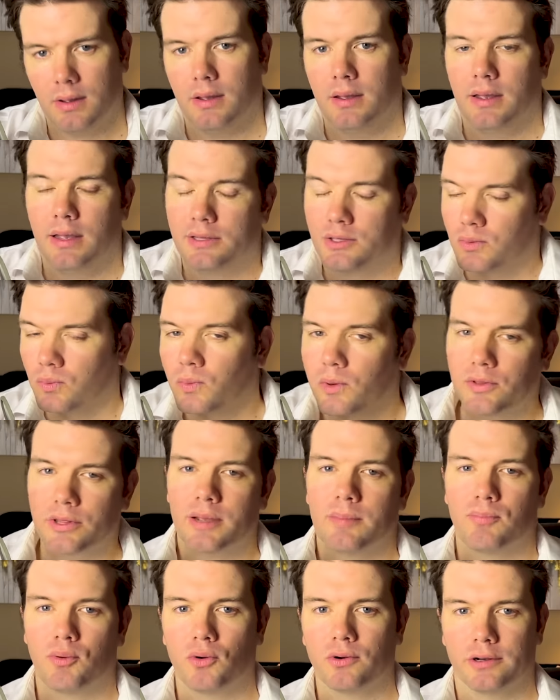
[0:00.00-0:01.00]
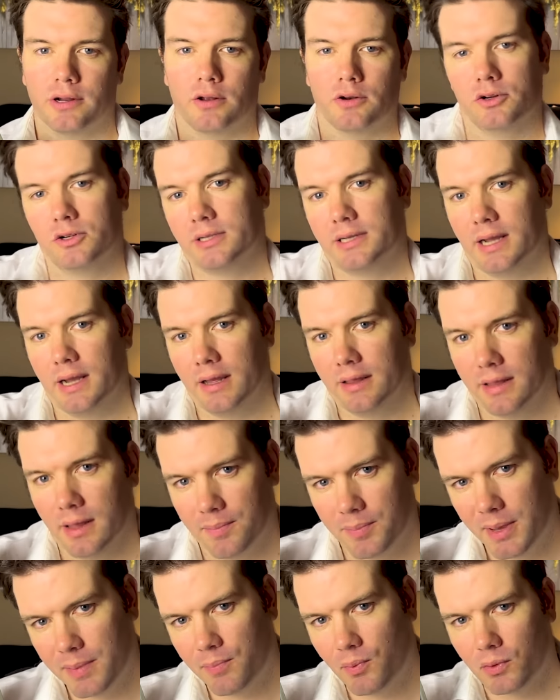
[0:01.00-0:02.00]
It's really important to understand
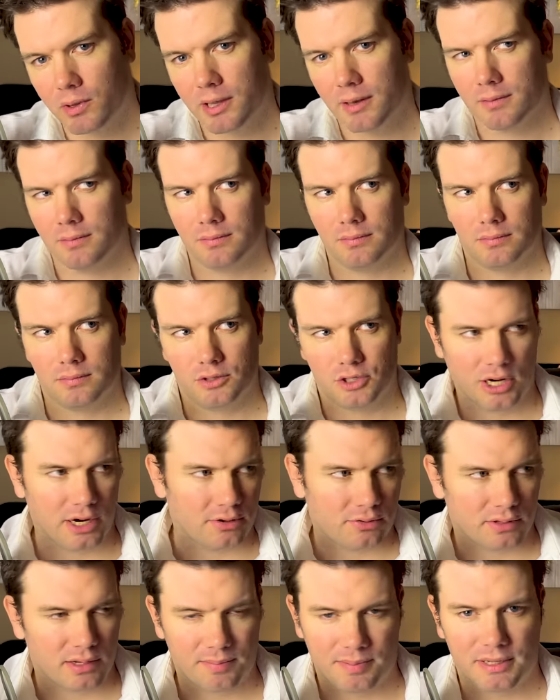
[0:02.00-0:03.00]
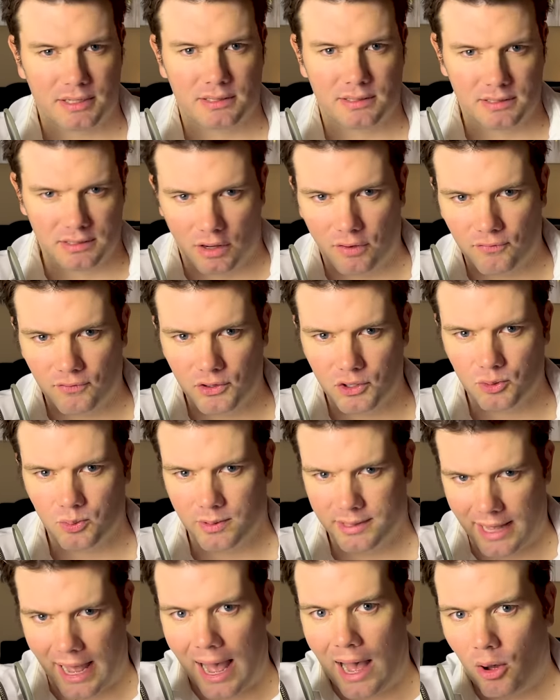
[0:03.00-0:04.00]
that people can generally be selfish
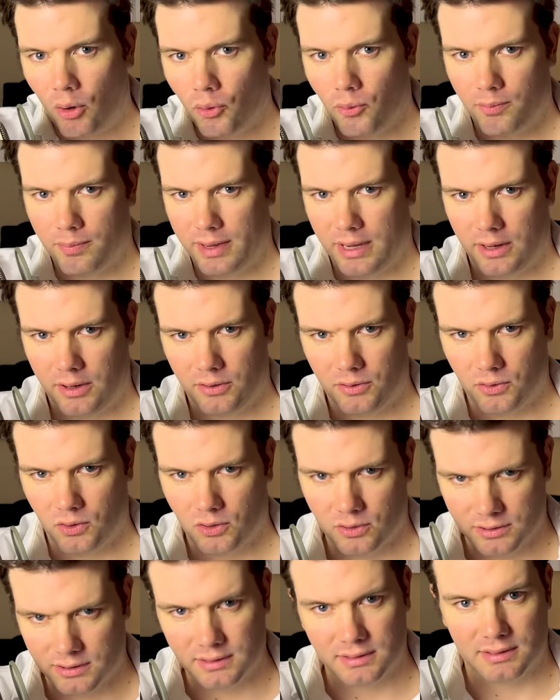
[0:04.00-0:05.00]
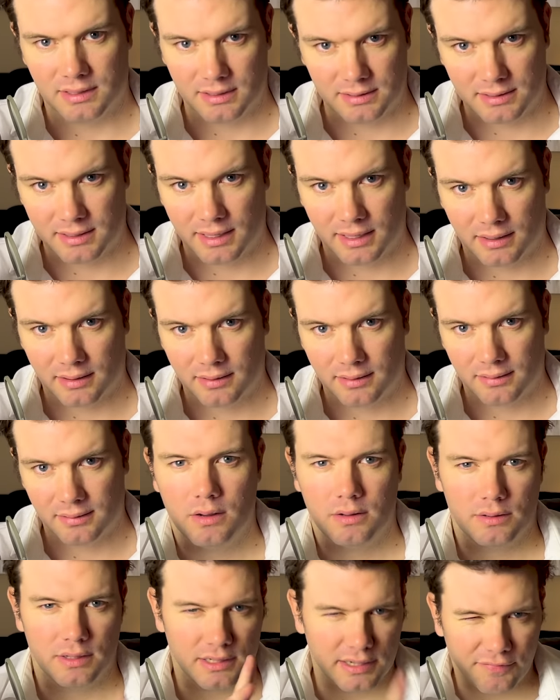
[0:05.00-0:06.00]
without being narcissistic.
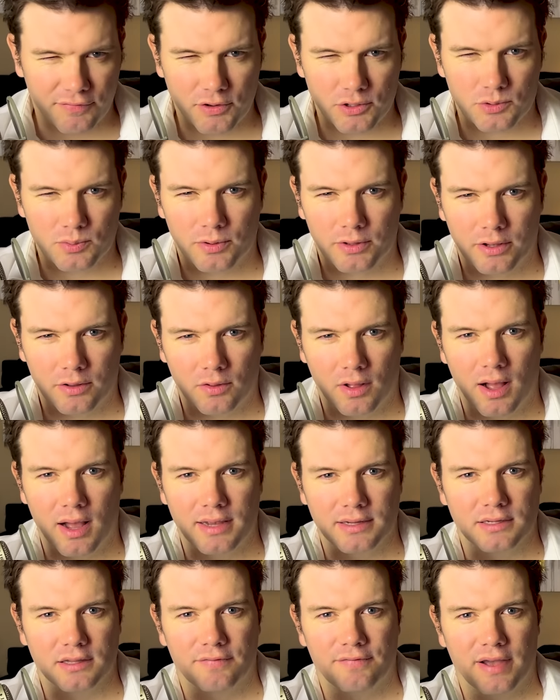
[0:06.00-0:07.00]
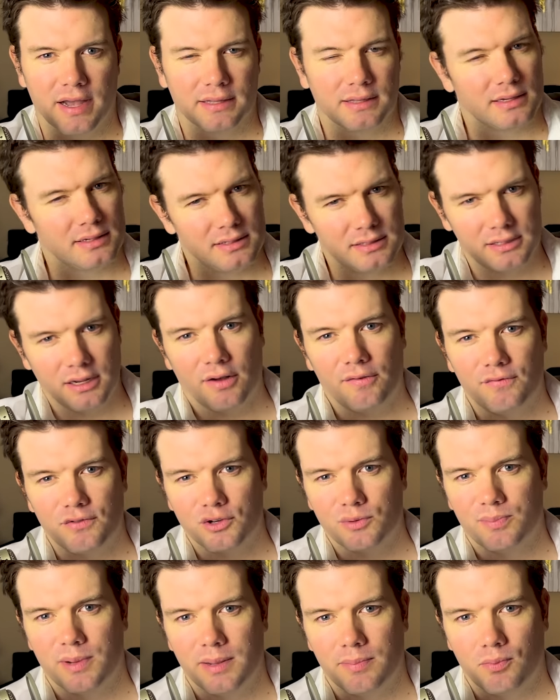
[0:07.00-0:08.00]
The difference really lies in the fact that
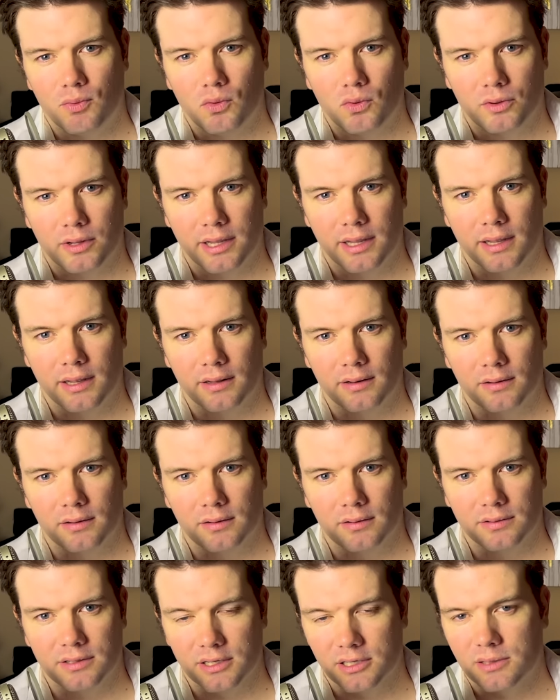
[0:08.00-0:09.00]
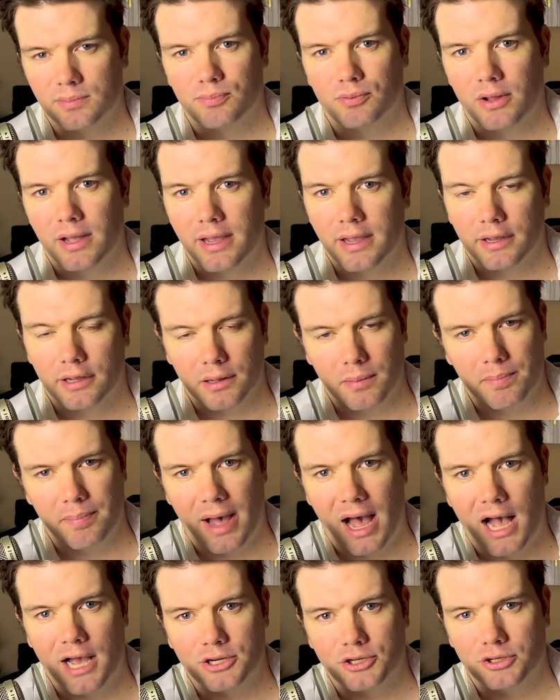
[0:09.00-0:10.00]
selfish people can display
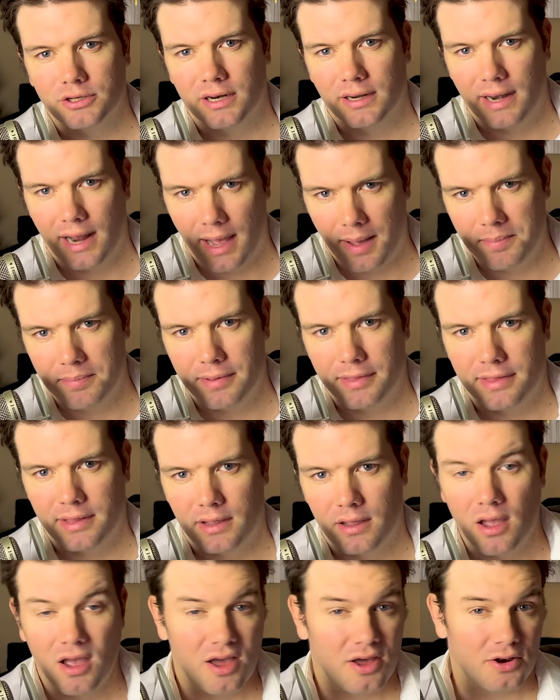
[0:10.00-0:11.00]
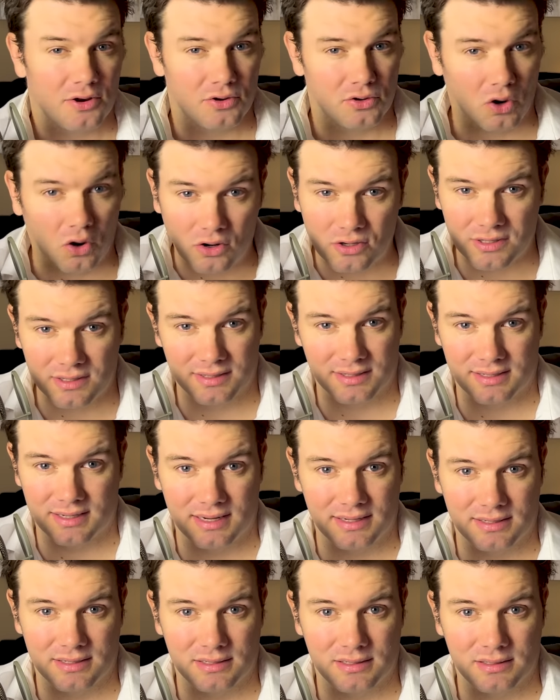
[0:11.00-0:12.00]
compassionate empathy,
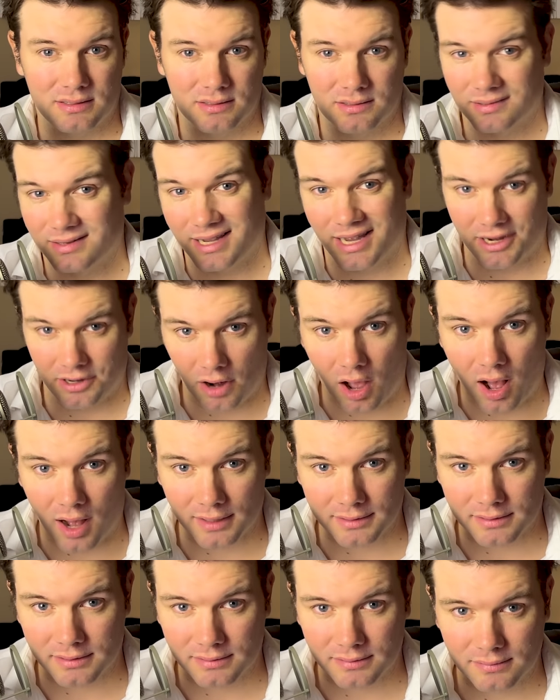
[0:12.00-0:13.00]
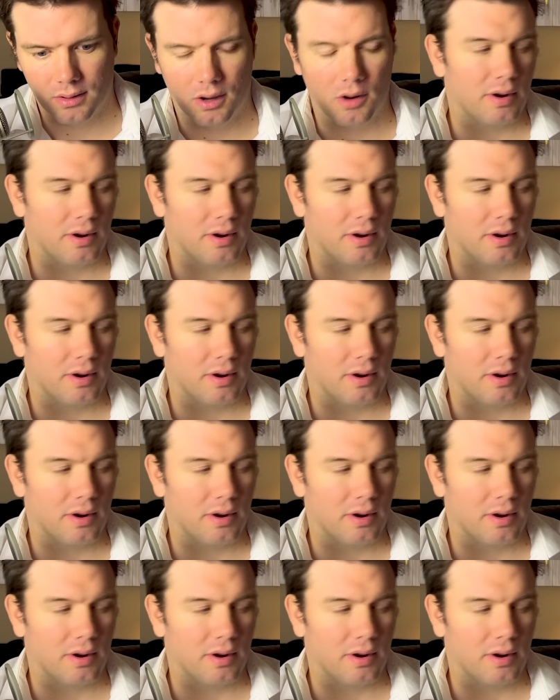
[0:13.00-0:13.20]
narcissists cannot.